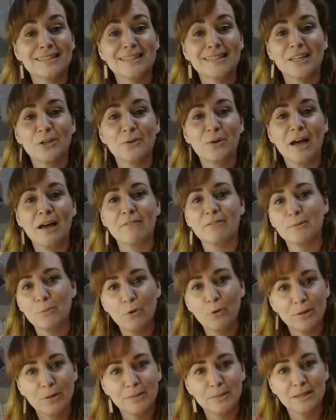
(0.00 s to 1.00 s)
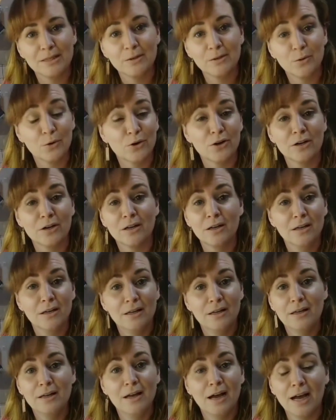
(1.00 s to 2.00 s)
So, and the fridge is
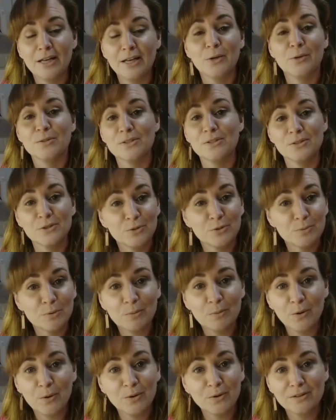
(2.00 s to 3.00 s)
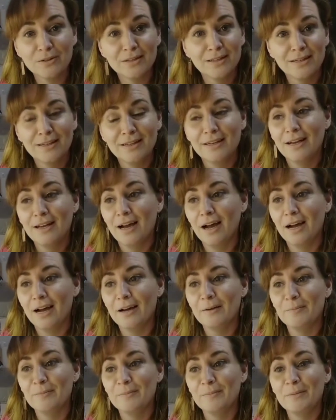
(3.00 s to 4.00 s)
great because it builds more
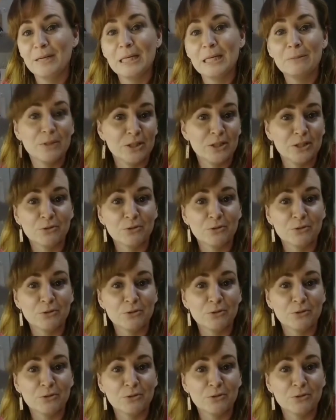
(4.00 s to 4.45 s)
flavor.